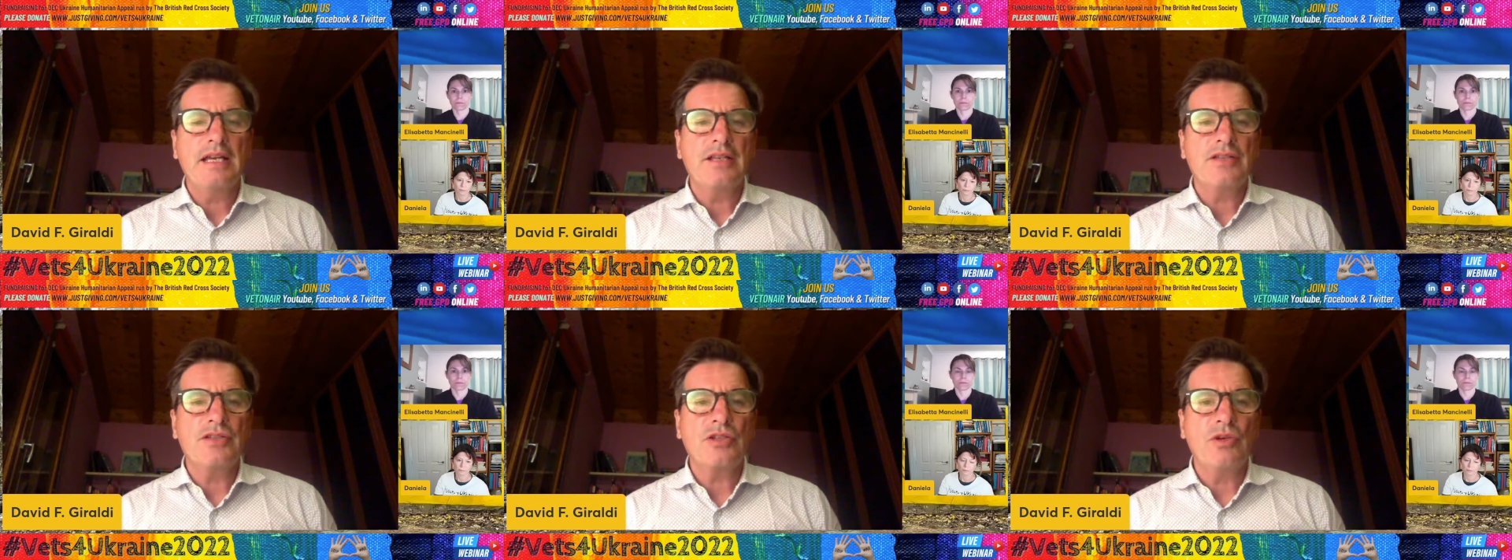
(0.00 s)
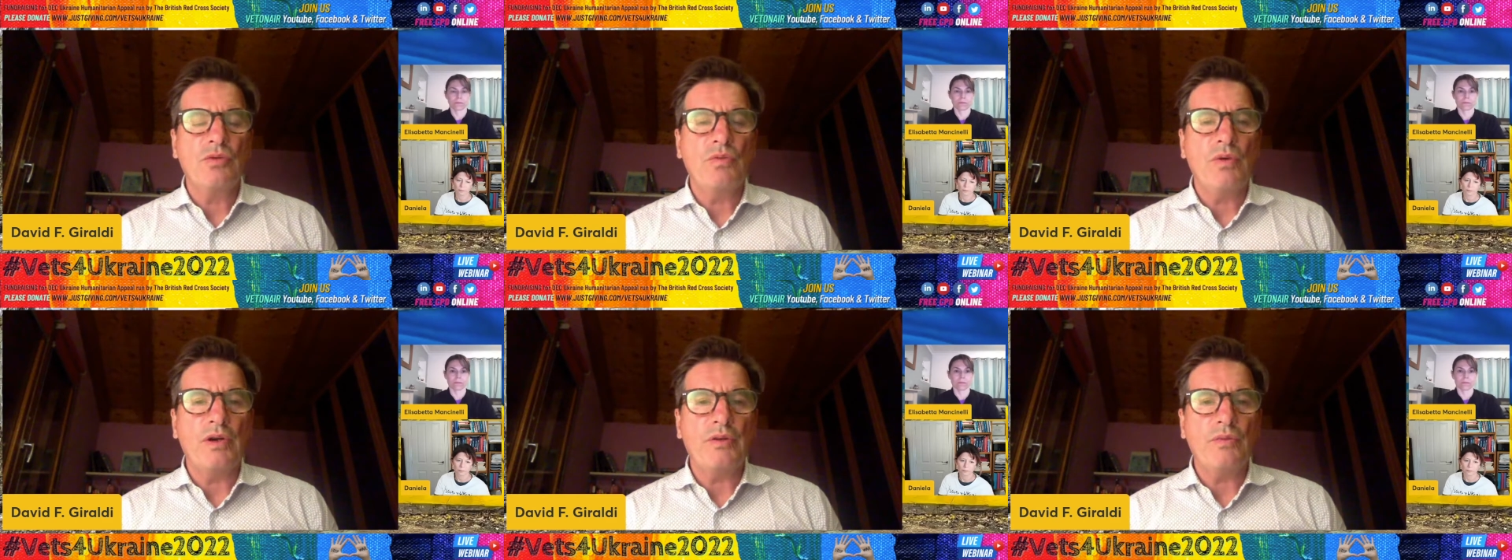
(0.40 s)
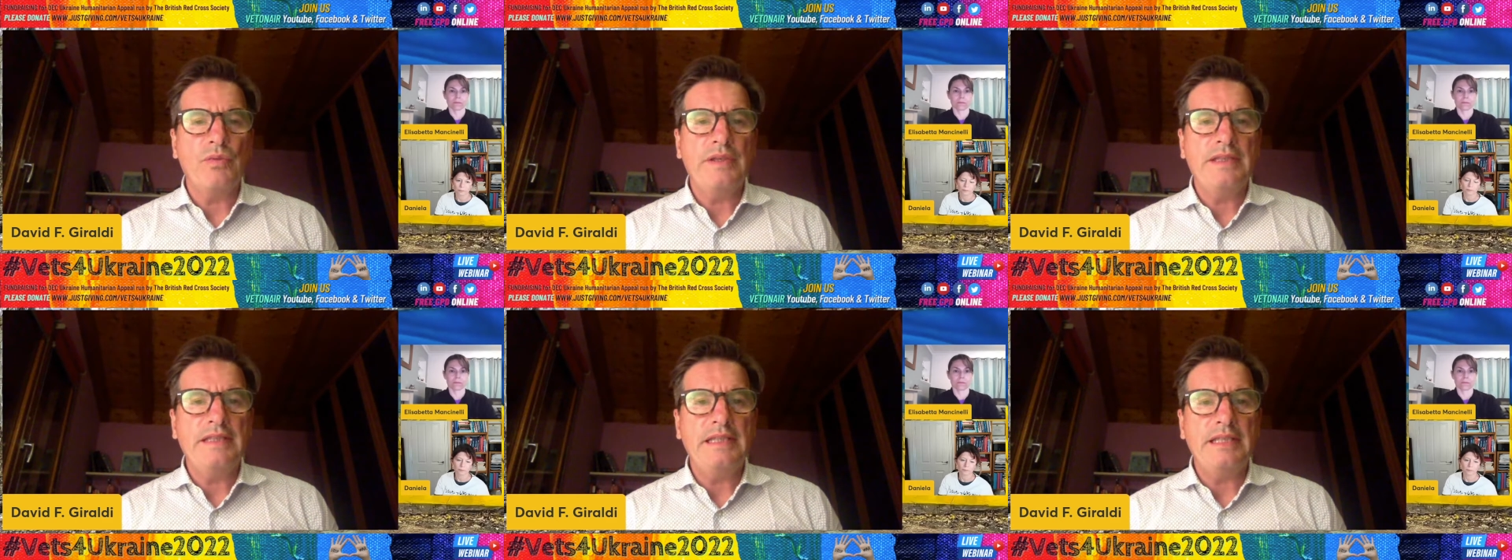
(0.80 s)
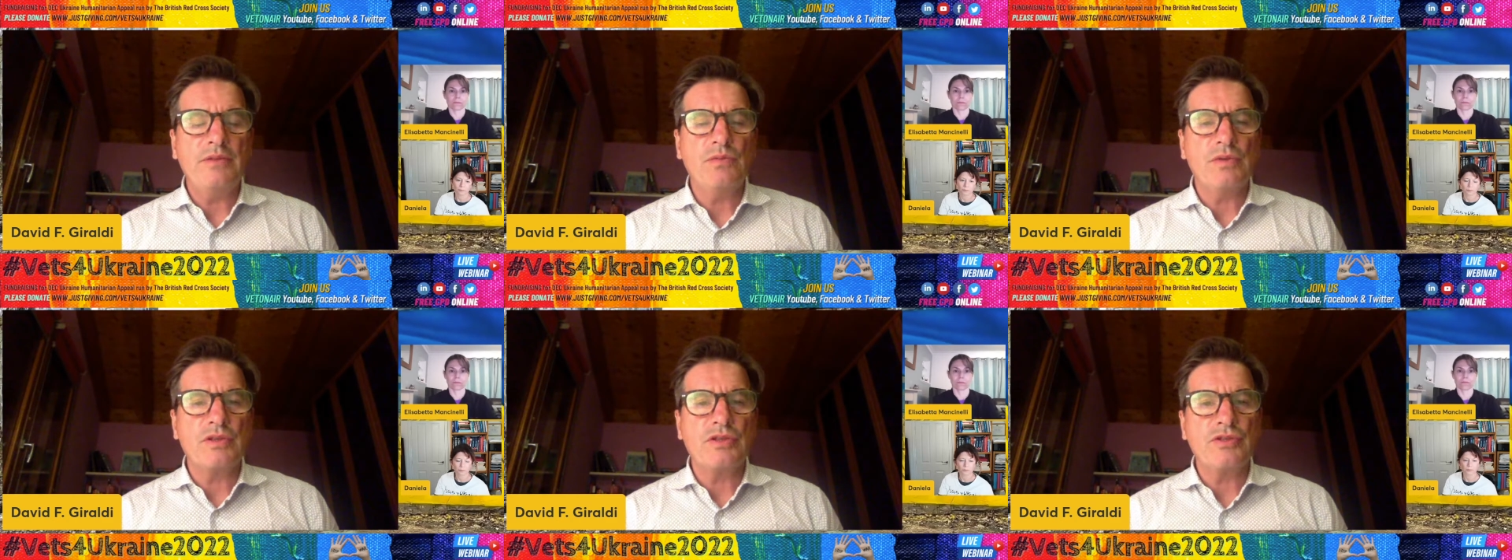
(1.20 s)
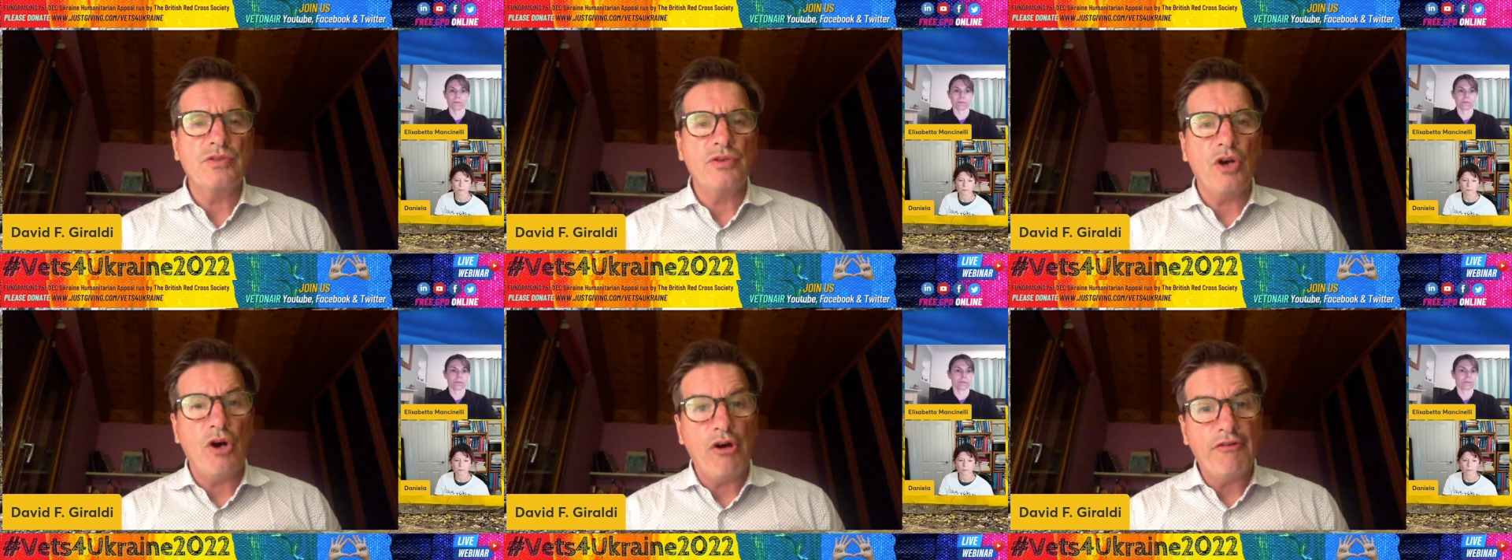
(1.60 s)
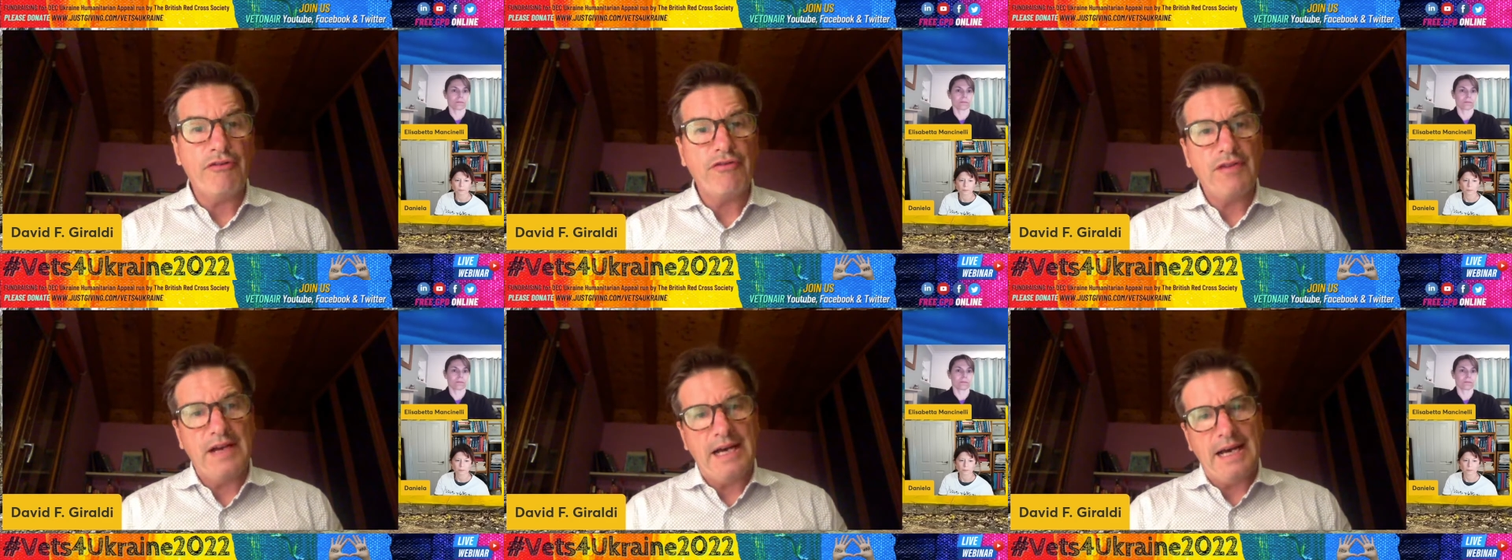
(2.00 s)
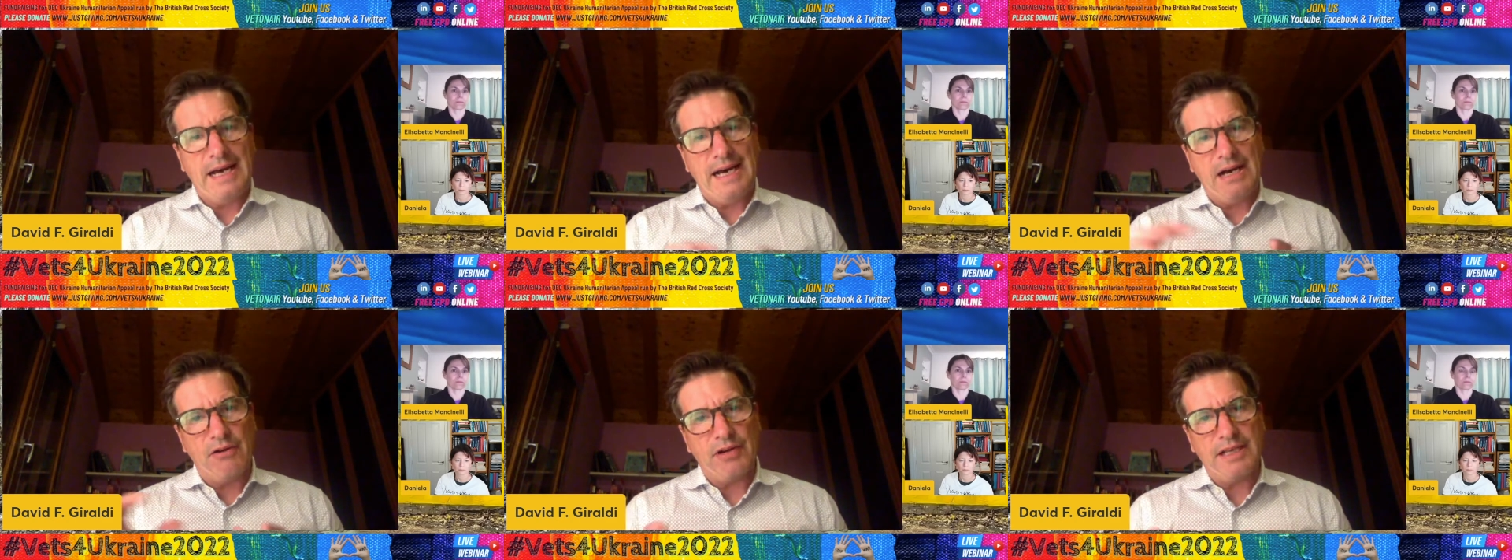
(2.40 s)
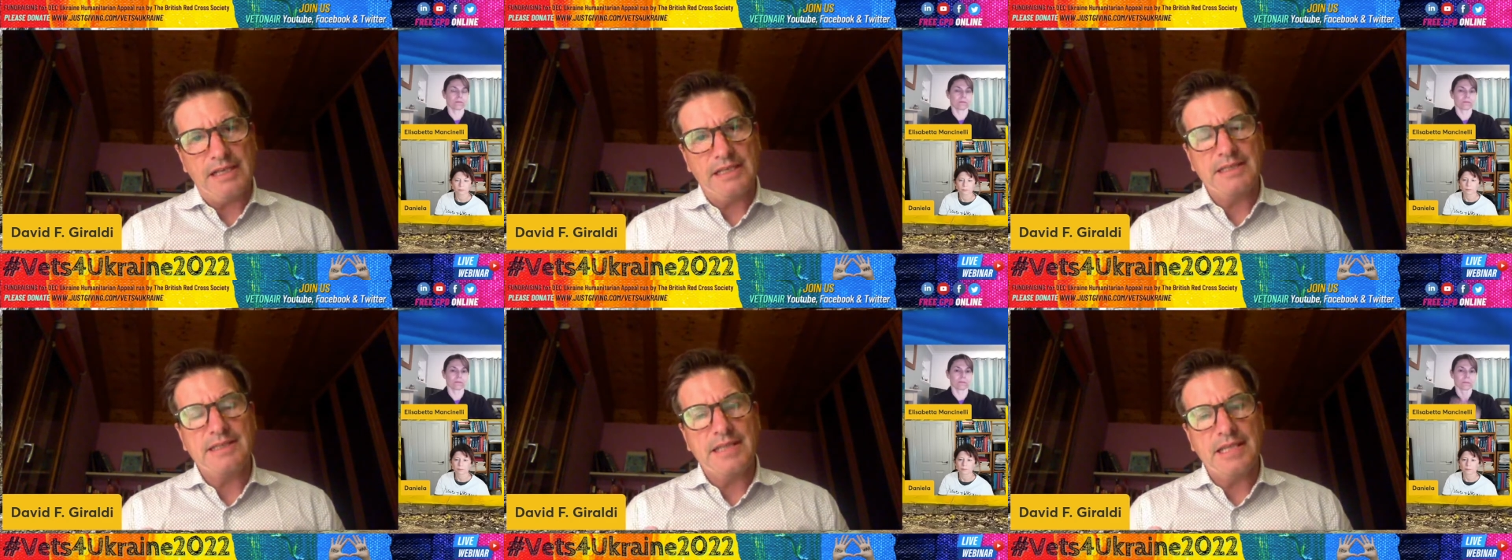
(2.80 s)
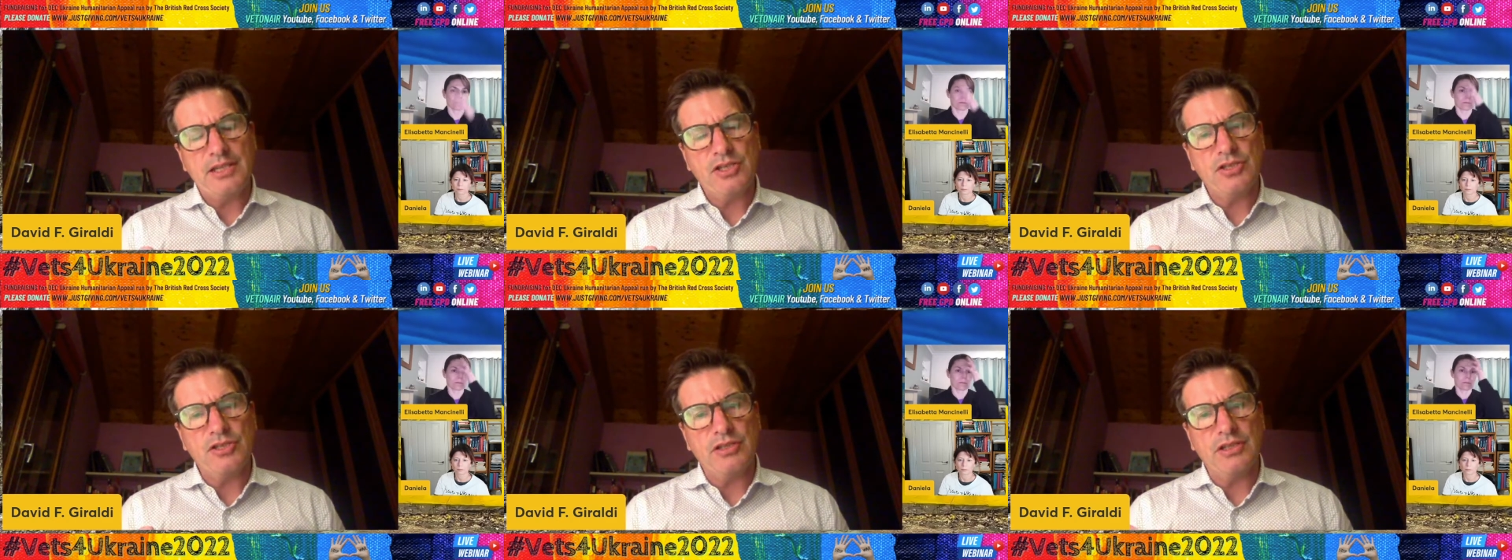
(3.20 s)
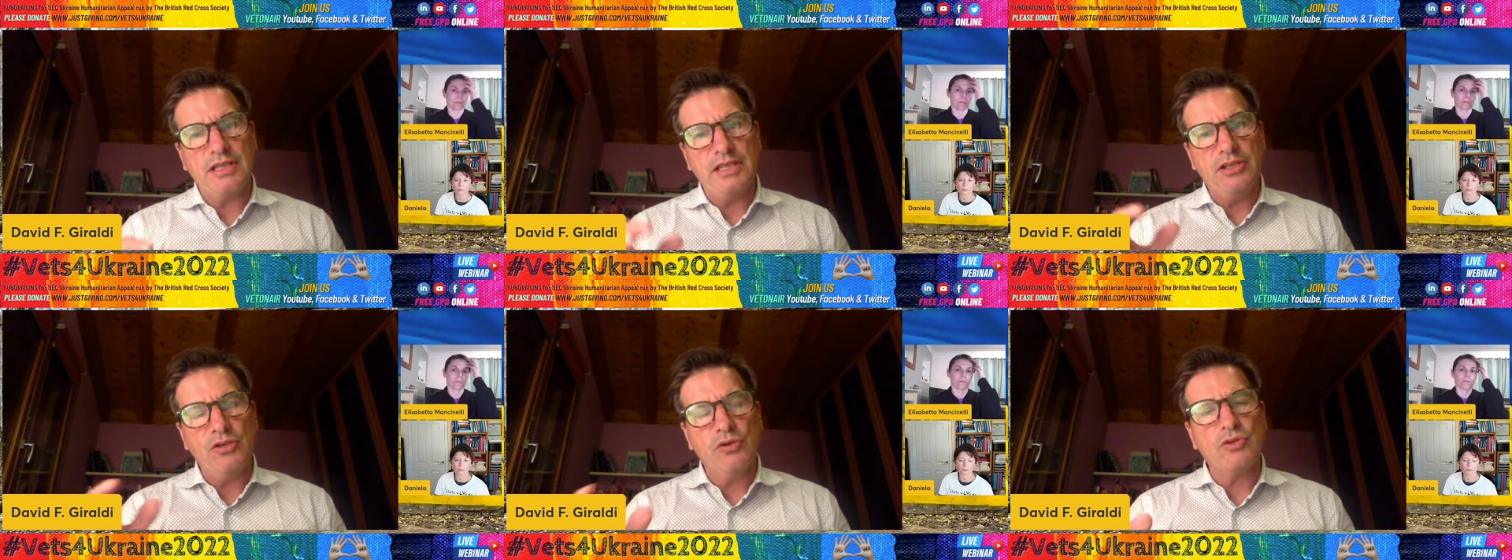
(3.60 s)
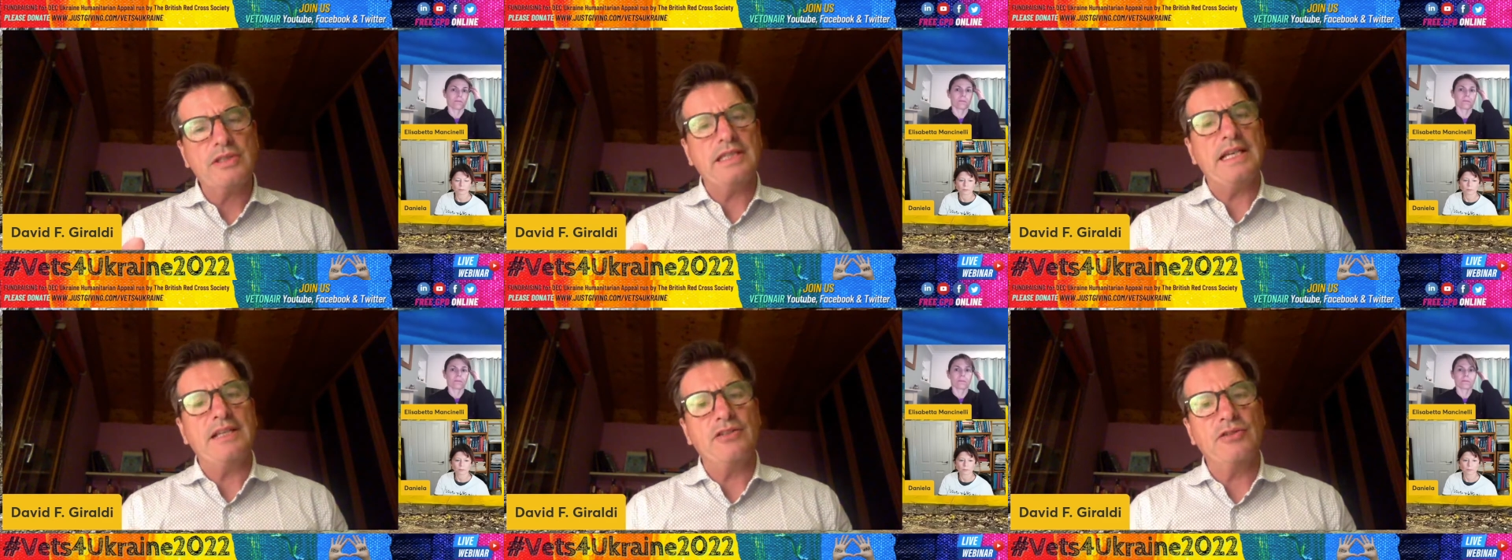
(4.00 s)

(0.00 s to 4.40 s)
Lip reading: So what we did was to offer our organization in order